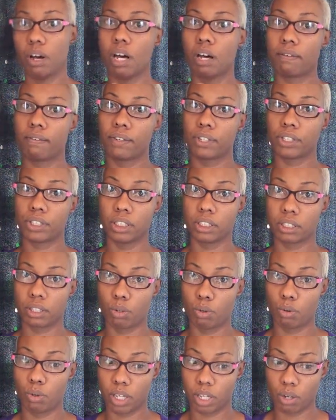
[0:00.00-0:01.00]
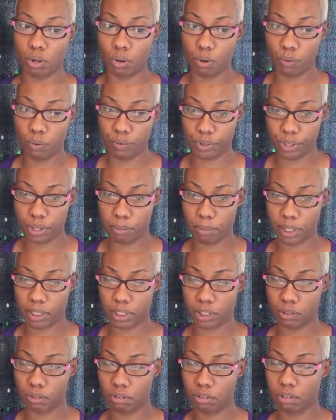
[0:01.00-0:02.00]
versus going over the
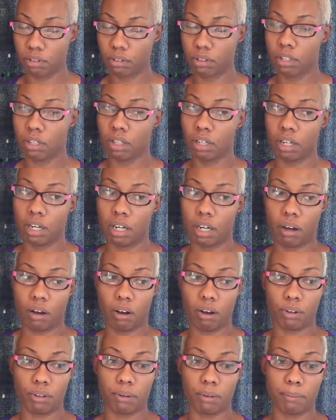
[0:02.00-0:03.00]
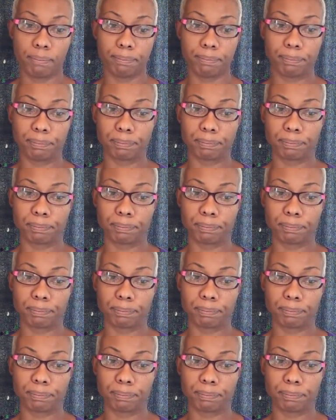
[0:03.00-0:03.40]
muscle. Um,